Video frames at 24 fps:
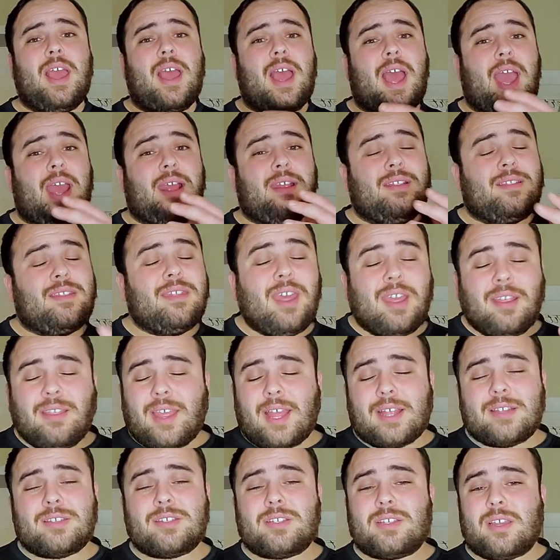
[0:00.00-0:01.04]
I think
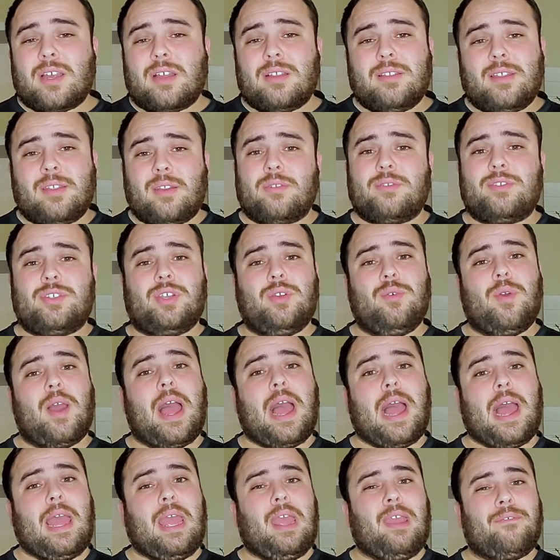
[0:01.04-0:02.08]
that's a little too high.